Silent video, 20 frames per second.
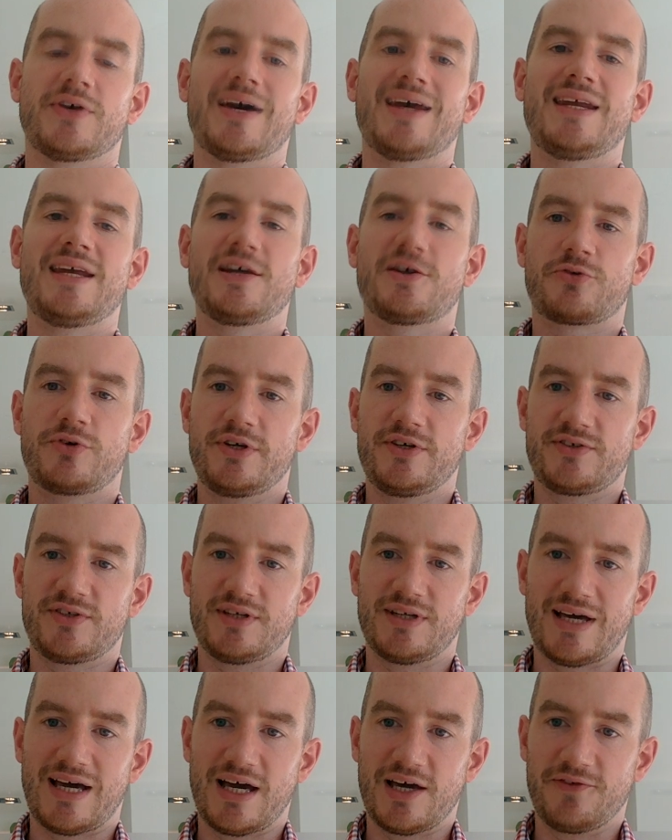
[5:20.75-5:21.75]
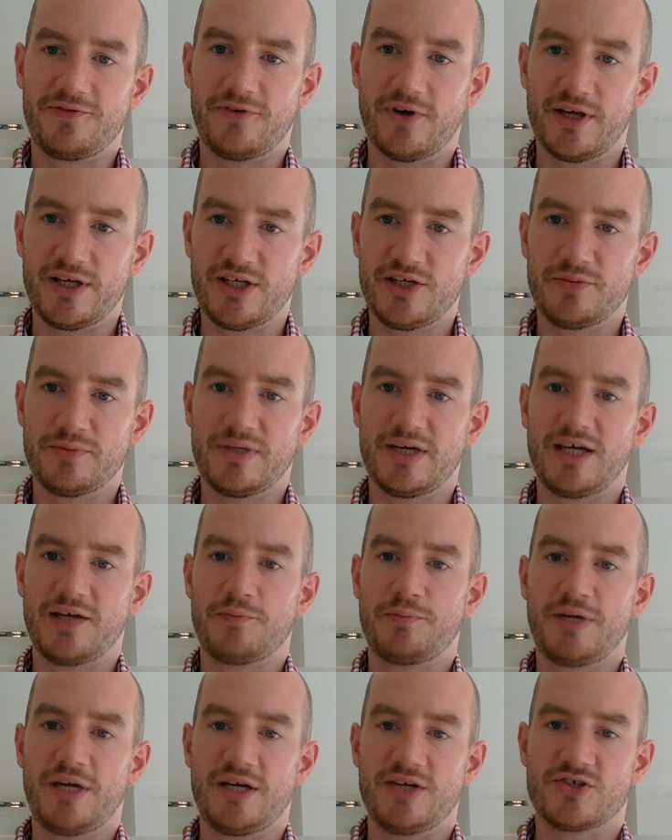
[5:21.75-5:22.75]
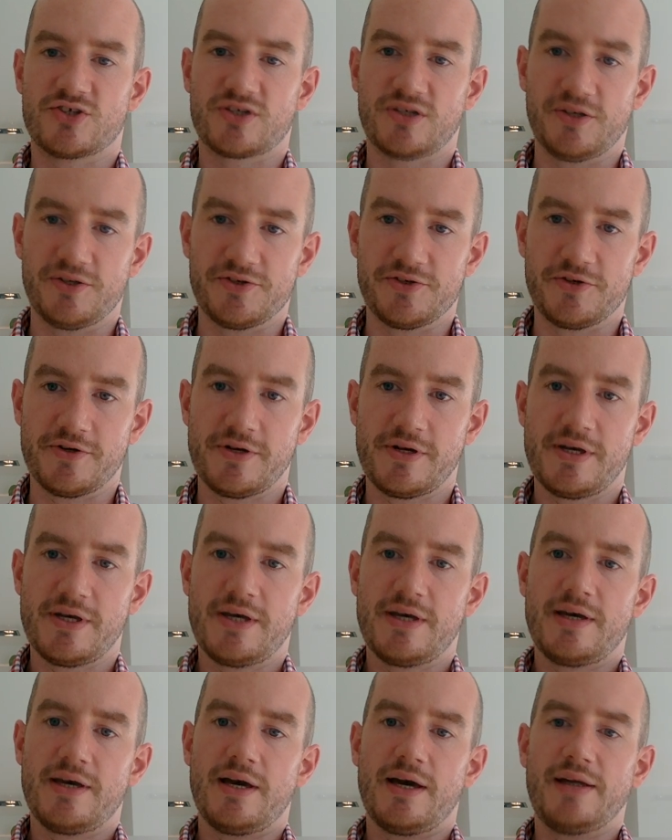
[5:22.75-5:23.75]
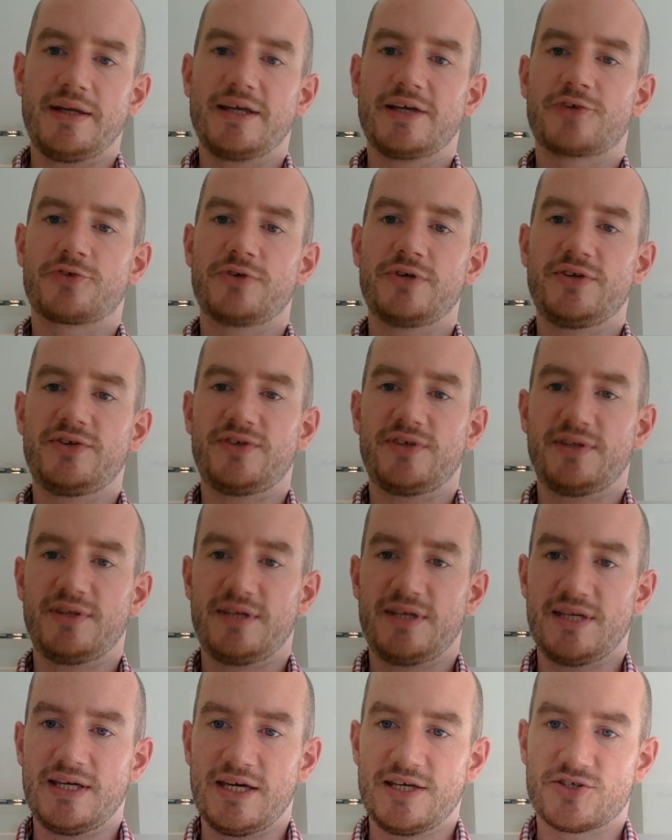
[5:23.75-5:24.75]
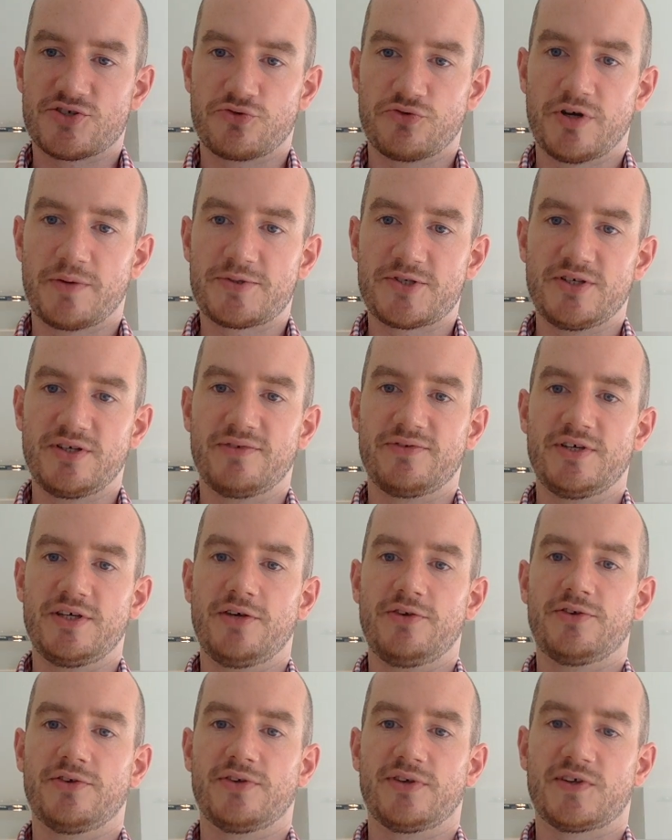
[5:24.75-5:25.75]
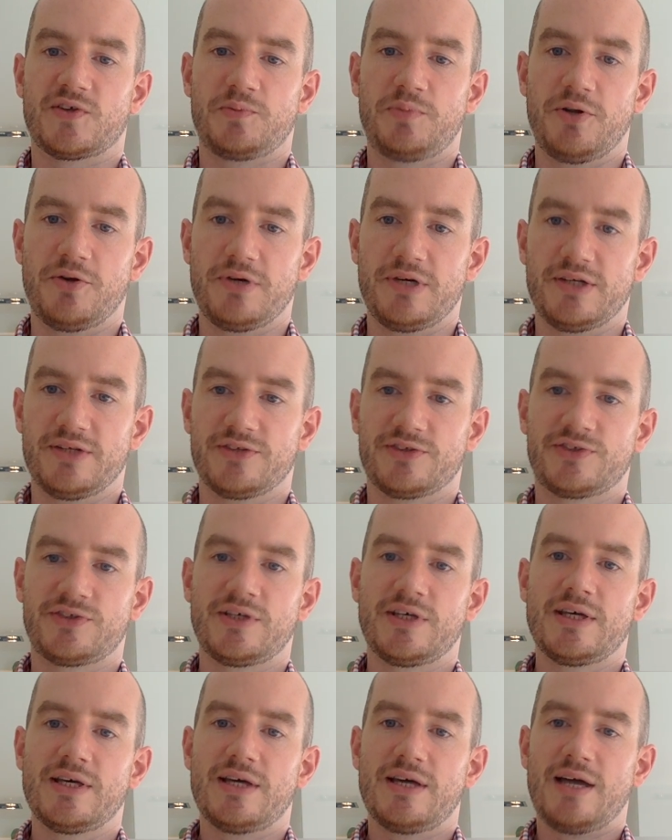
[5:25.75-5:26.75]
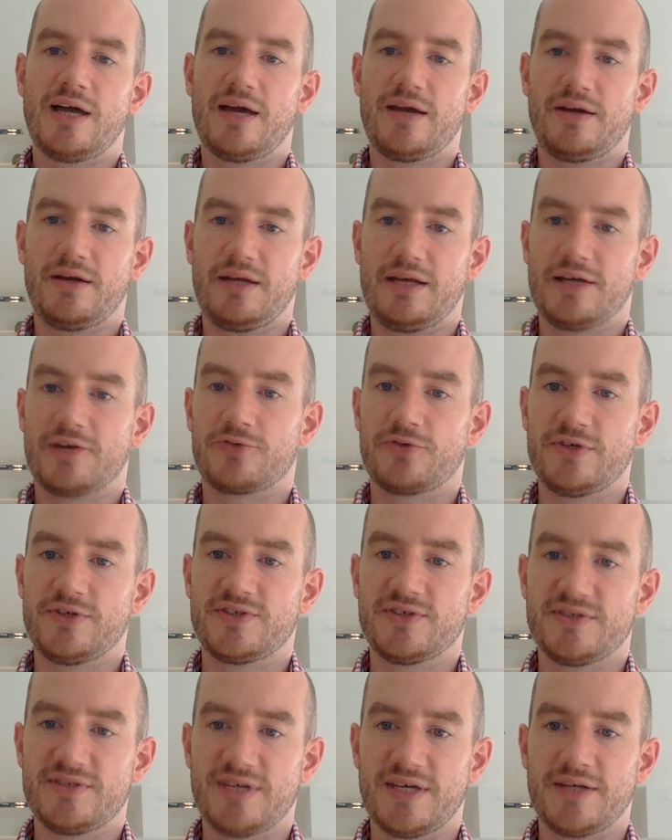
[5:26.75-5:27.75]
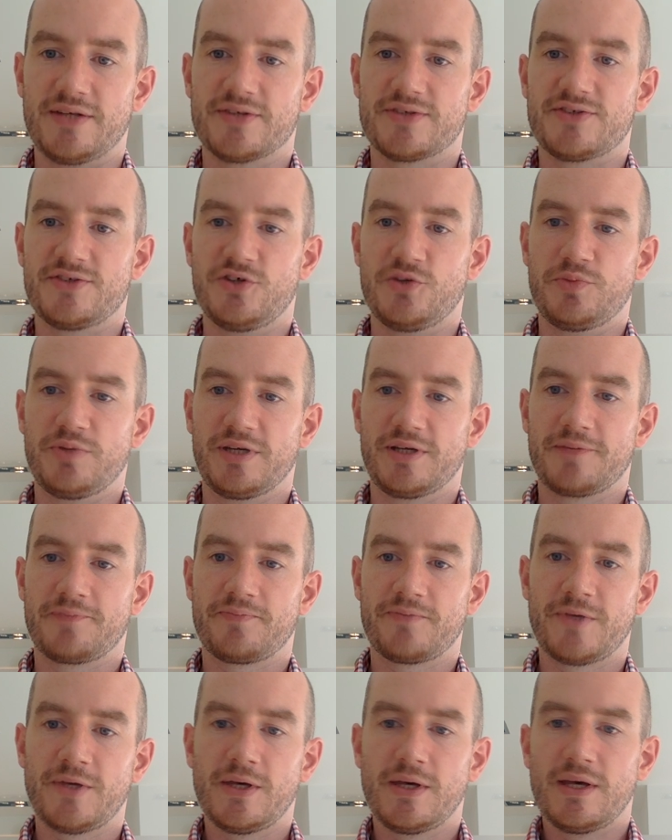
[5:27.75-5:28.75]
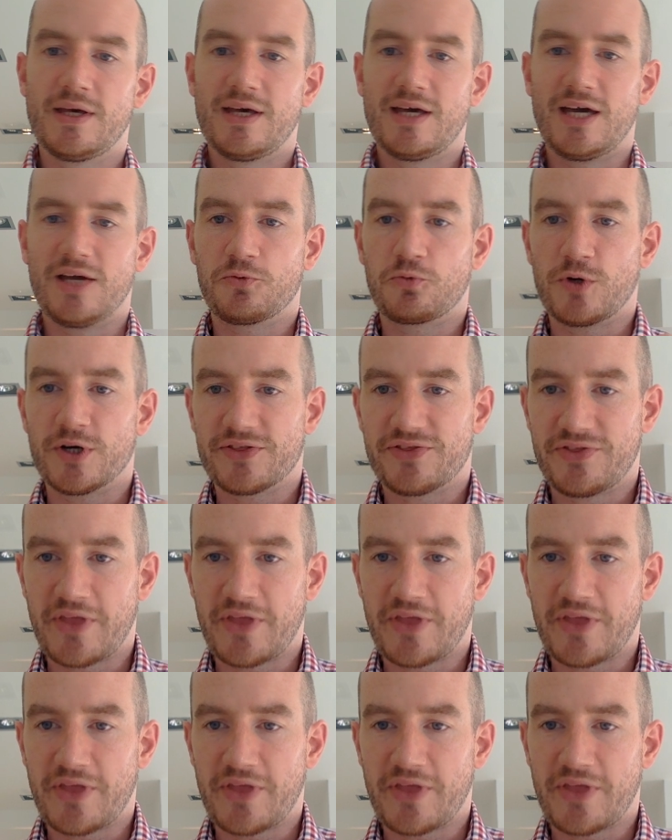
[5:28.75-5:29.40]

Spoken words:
an increase in ad volume and page clutter, an increase in the interruption of the user's experience, and an increase in data snooping. And what